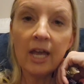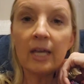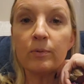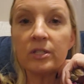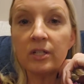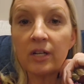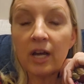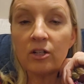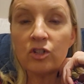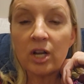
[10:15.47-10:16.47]
He was in and
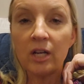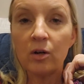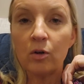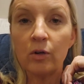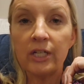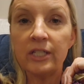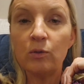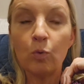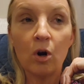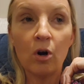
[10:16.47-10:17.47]
out of jail. He
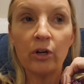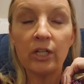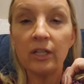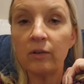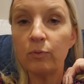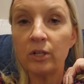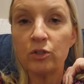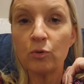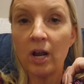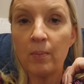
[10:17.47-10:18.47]
didn't work. He lived with
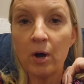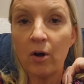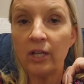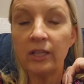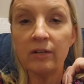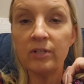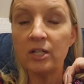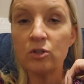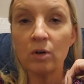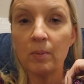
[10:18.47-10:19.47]
his grandma. He lived
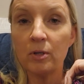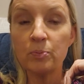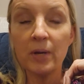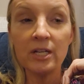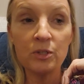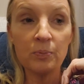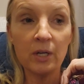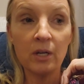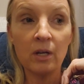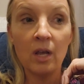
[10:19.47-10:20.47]
in his grandma's
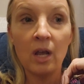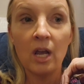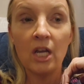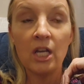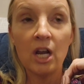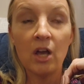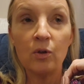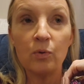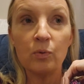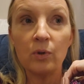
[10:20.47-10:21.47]
basement. You
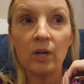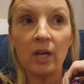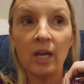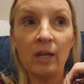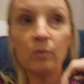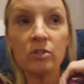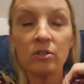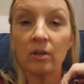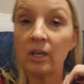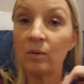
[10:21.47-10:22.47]
know, he was
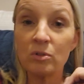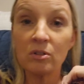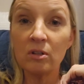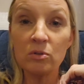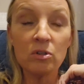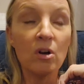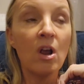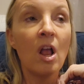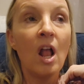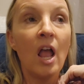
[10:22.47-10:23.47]
he was a loser
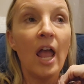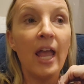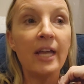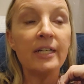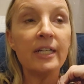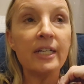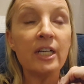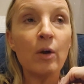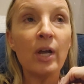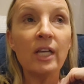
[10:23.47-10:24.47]
and
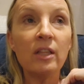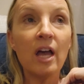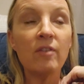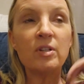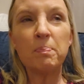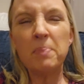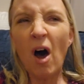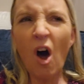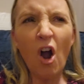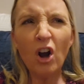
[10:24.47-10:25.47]
you know he loved to
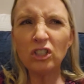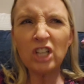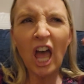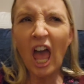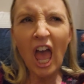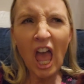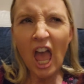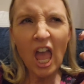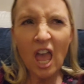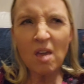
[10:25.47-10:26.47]

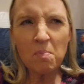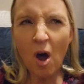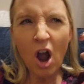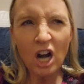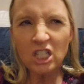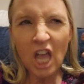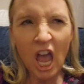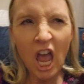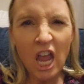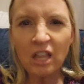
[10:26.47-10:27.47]
party
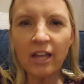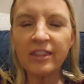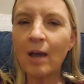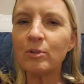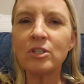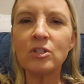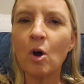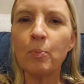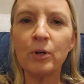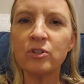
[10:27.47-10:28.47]
party like that was his
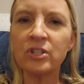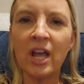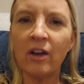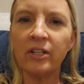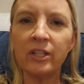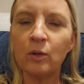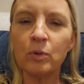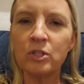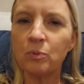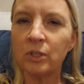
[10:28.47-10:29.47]
whole personality there
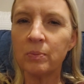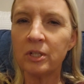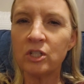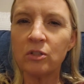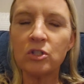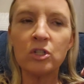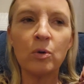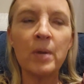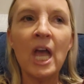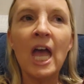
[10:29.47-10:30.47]
wasn't really much else
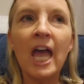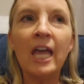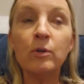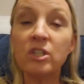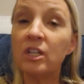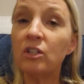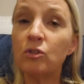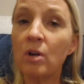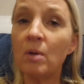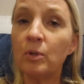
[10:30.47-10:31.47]
to him he was a good
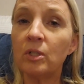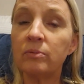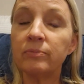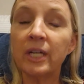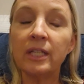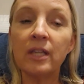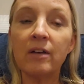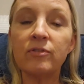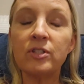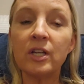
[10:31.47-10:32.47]
drummer he
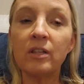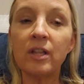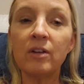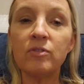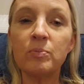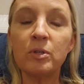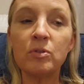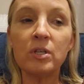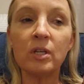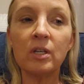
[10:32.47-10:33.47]
loved he loved
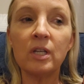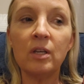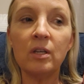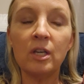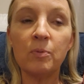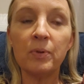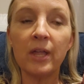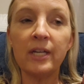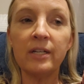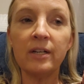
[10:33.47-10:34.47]
music and he he
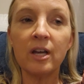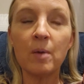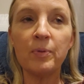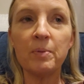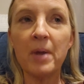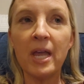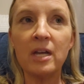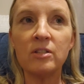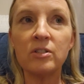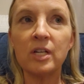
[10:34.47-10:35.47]
played in a couple of
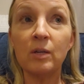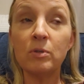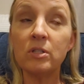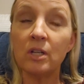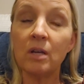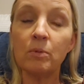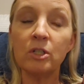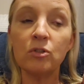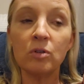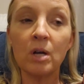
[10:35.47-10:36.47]
bands and he was a damn
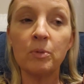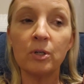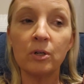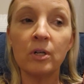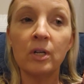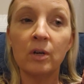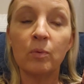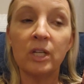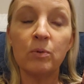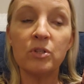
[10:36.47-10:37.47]
good drummer
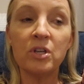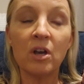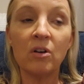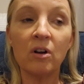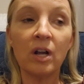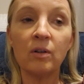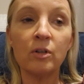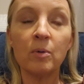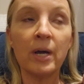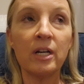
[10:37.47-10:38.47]
when he was younger i don't
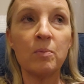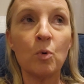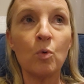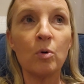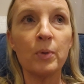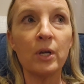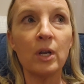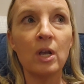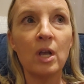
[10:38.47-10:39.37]
know about anymore but